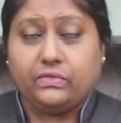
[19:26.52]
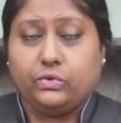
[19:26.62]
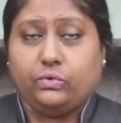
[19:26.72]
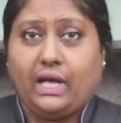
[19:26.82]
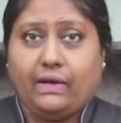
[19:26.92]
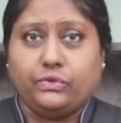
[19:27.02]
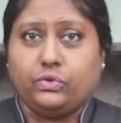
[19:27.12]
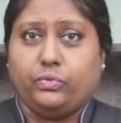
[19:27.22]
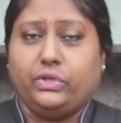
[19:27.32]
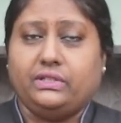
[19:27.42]
you have
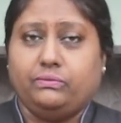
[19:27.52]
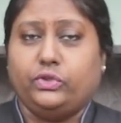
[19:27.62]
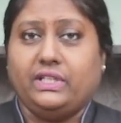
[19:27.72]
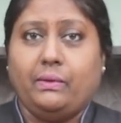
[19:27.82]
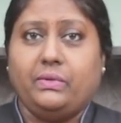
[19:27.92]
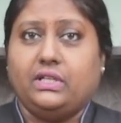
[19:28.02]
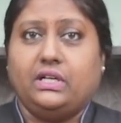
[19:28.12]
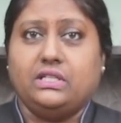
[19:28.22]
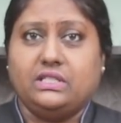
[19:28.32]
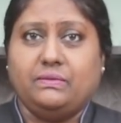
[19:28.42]
to put them in
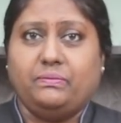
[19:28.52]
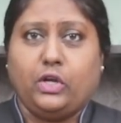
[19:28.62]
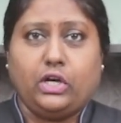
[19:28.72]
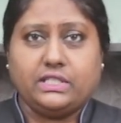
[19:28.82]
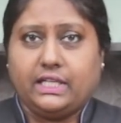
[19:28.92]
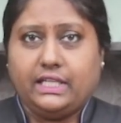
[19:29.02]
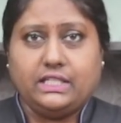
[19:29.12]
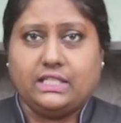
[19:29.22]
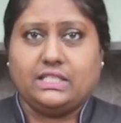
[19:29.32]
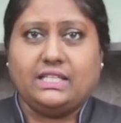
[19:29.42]
the Ziplocs and
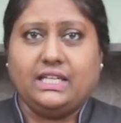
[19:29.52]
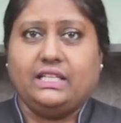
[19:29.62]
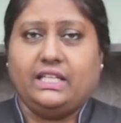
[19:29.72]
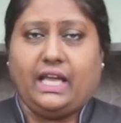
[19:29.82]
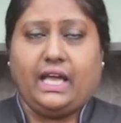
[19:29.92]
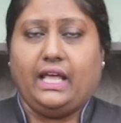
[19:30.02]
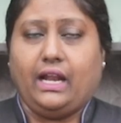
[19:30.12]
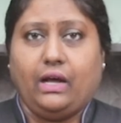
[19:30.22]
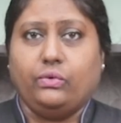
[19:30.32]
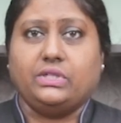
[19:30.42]
then just seal the
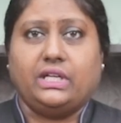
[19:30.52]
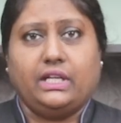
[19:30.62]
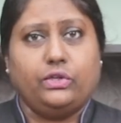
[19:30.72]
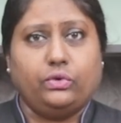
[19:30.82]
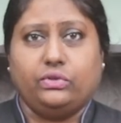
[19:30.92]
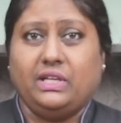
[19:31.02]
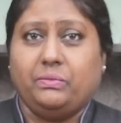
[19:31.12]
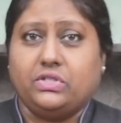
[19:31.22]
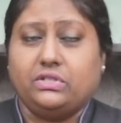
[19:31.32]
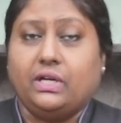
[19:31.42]
air out, and then you could
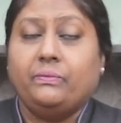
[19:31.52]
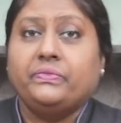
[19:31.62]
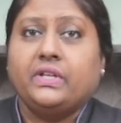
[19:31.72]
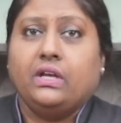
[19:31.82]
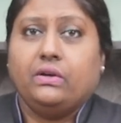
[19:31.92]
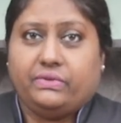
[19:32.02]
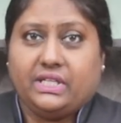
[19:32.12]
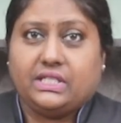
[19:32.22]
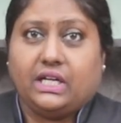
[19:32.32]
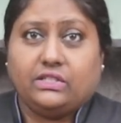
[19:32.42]
keep it in the
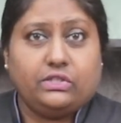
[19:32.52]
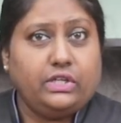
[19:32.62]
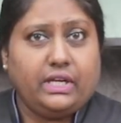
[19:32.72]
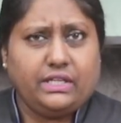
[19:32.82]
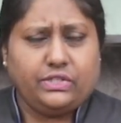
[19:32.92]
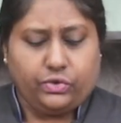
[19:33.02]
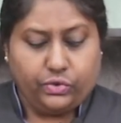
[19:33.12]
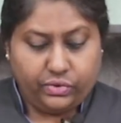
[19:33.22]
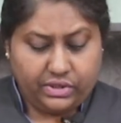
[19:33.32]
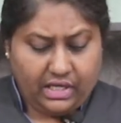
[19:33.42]
freezer until you're ready to
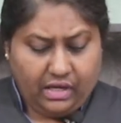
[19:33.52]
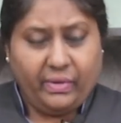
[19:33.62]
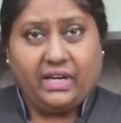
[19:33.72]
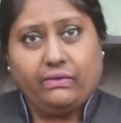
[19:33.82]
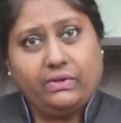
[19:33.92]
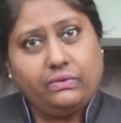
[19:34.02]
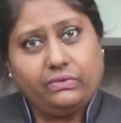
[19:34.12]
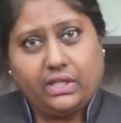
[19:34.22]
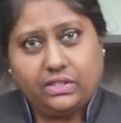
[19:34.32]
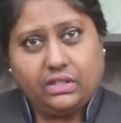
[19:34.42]
use. And even
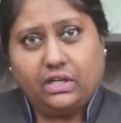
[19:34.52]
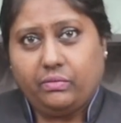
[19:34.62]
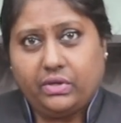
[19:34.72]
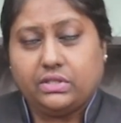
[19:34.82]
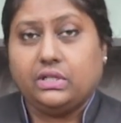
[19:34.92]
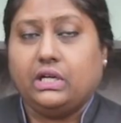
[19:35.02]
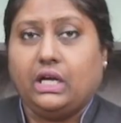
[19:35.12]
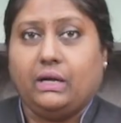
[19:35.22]
if they turn a bit